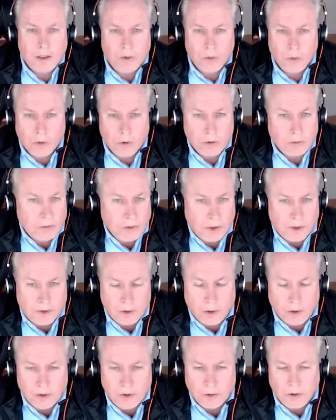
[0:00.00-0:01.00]
or
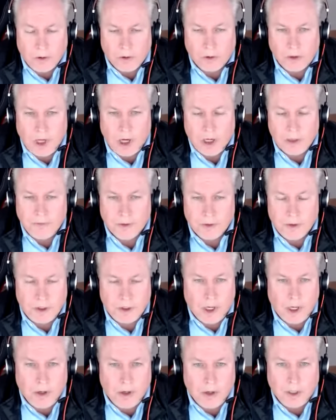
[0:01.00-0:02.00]
it's also called
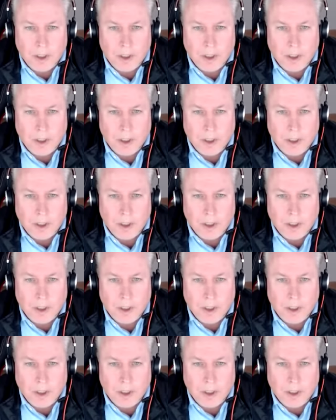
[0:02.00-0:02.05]
Log4Shell,